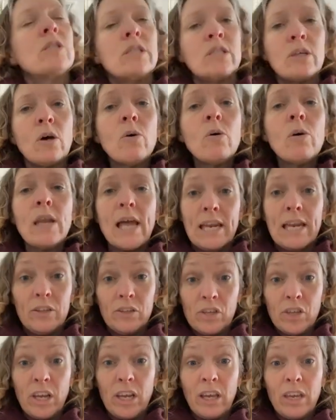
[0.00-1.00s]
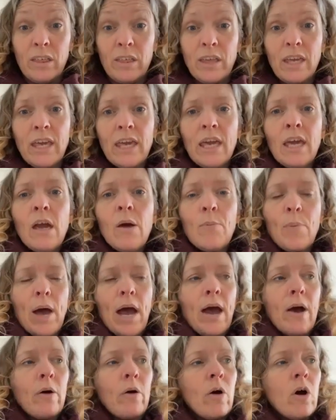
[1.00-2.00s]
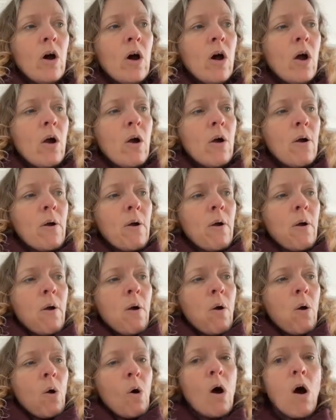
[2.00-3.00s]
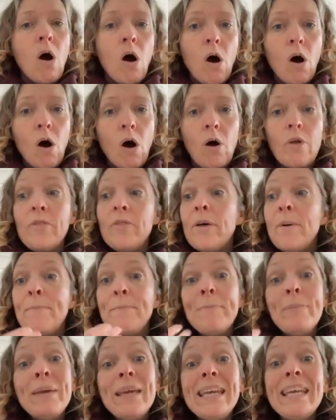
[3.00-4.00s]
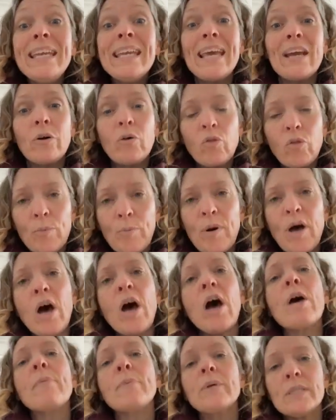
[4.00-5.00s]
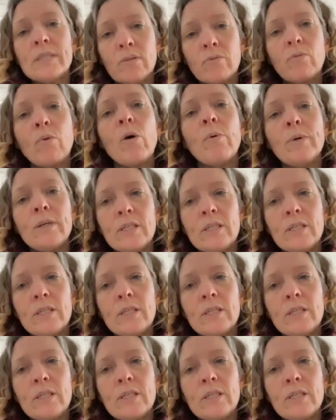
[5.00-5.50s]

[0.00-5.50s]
soul energy, thinking about the meaning or the purpose of what